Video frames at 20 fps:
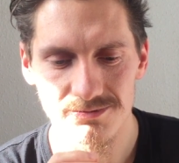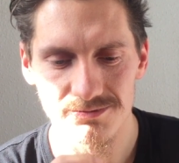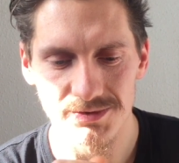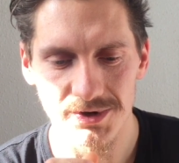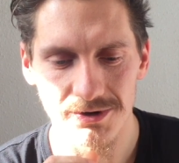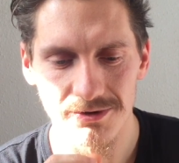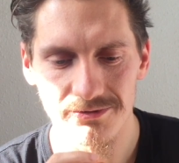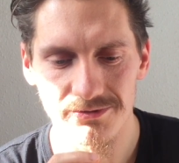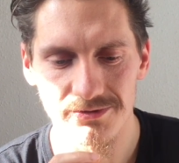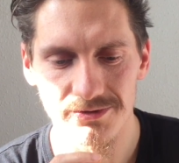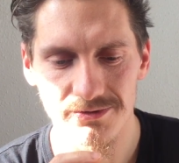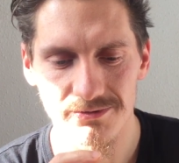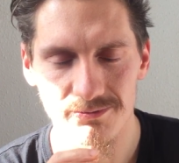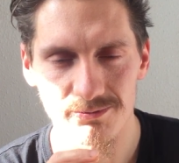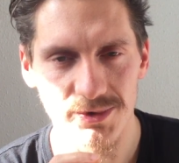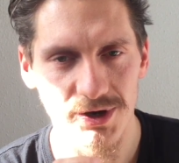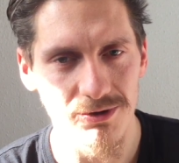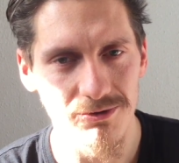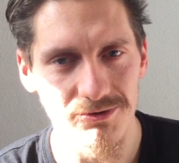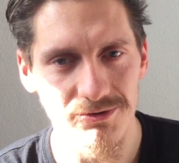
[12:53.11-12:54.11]

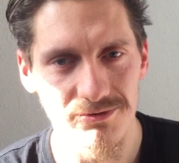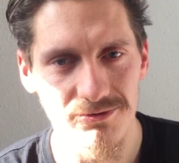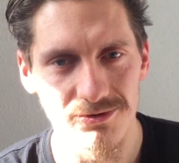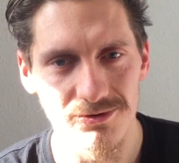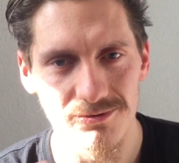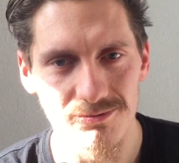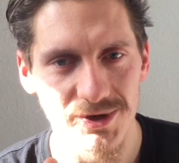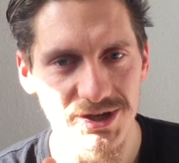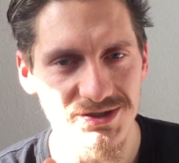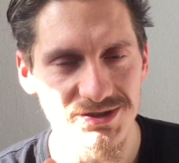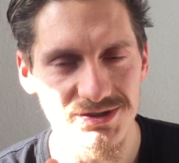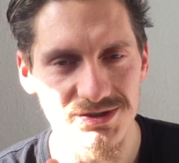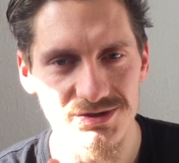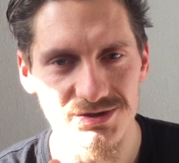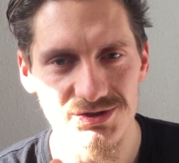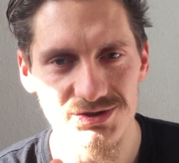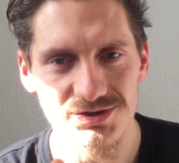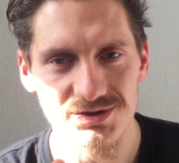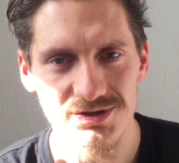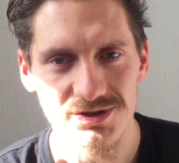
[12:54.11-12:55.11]
powerful
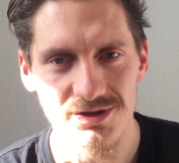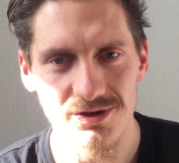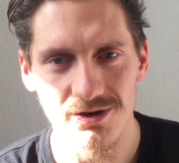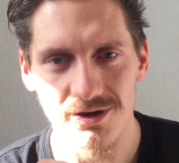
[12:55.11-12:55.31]
message,